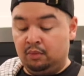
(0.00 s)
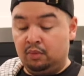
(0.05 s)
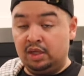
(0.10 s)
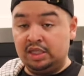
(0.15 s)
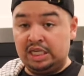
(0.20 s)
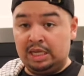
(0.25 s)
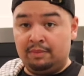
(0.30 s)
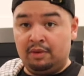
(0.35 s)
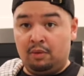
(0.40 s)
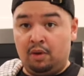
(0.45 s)
One
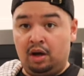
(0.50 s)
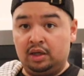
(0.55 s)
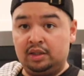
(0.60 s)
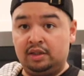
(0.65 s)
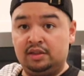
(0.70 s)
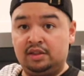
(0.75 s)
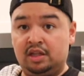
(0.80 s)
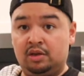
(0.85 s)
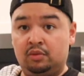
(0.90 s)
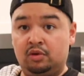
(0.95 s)
time I walked
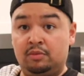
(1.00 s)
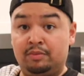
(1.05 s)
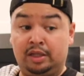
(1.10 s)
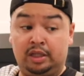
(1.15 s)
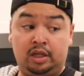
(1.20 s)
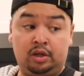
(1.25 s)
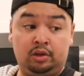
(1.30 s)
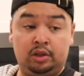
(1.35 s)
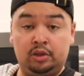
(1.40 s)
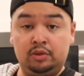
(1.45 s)
into the room and
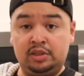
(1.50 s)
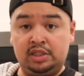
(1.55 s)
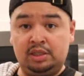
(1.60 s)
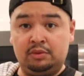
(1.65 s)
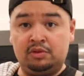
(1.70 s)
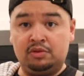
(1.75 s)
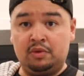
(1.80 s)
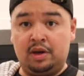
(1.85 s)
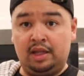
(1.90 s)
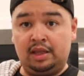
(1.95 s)
little Lucy
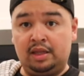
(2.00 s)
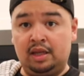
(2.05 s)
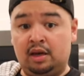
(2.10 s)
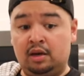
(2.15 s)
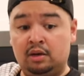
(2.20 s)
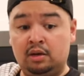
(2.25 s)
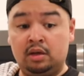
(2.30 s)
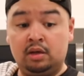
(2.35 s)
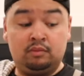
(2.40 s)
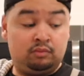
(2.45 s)
was right there.